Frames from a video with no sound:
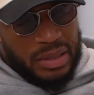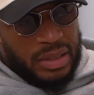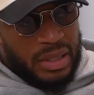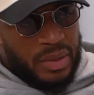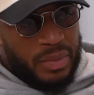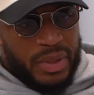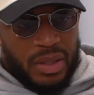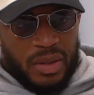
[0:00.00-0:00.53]
I
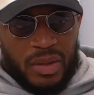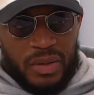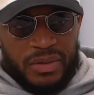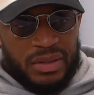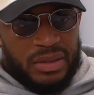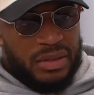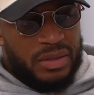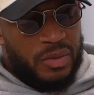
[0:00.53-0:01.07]
like my
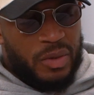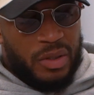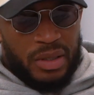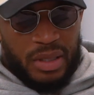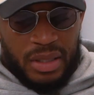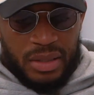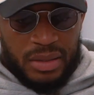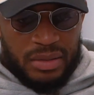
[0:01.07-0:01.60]
off-season
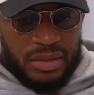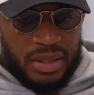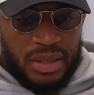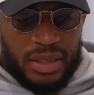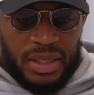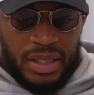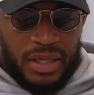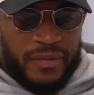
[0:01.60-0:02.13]
workouts.
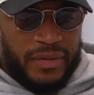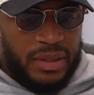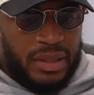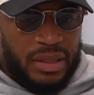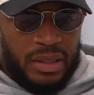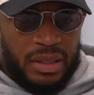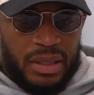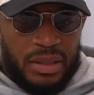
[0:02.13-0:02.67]
I like
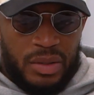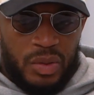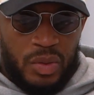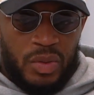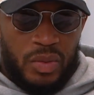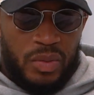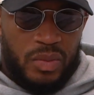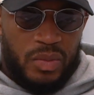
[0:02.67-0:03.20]
everything I
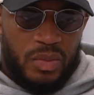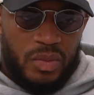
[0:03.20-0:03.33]
do.